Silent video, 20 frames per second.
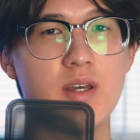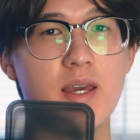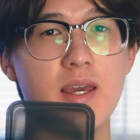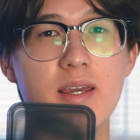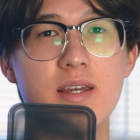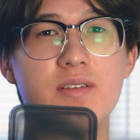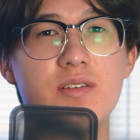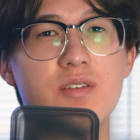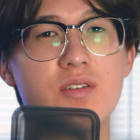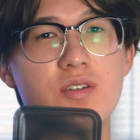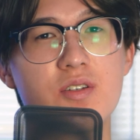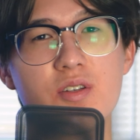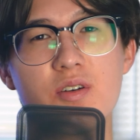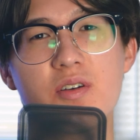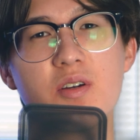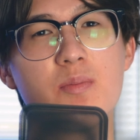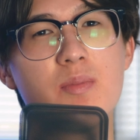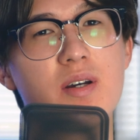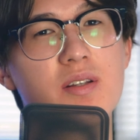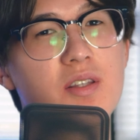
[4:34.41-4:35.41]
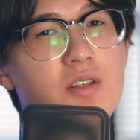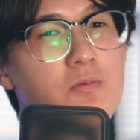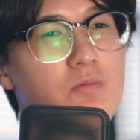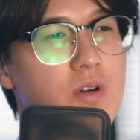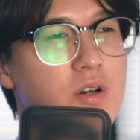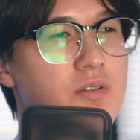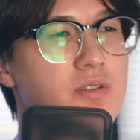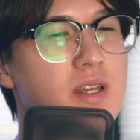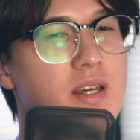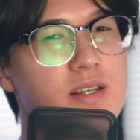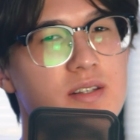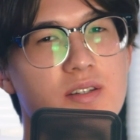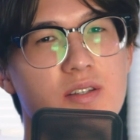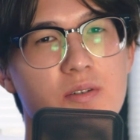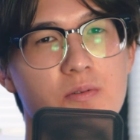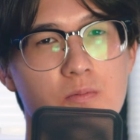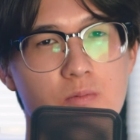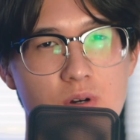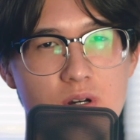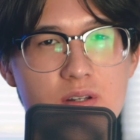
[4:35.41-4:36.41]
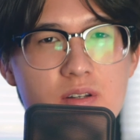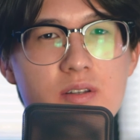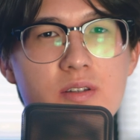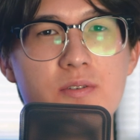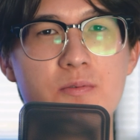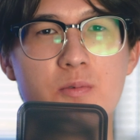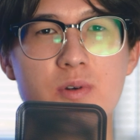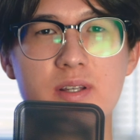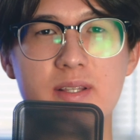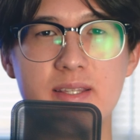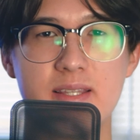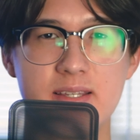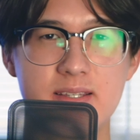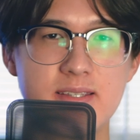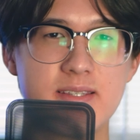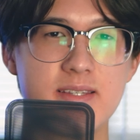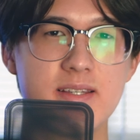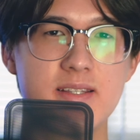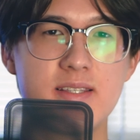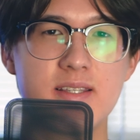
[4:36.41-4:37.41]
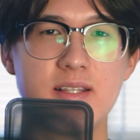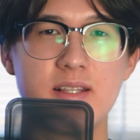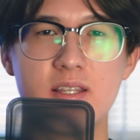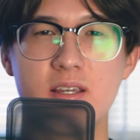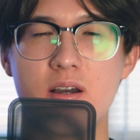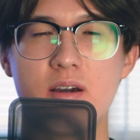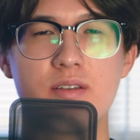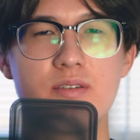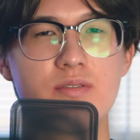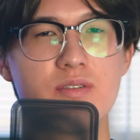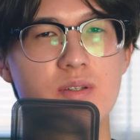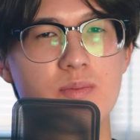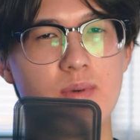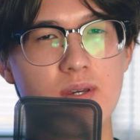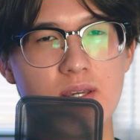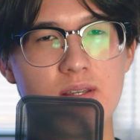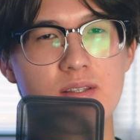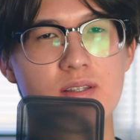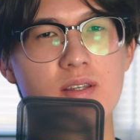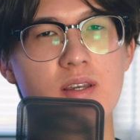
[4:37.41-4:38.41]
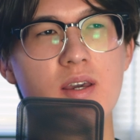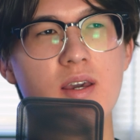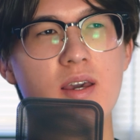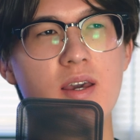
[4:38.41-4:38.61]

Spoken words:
And talking about the Rode NT-1 and where this sits in the audio space,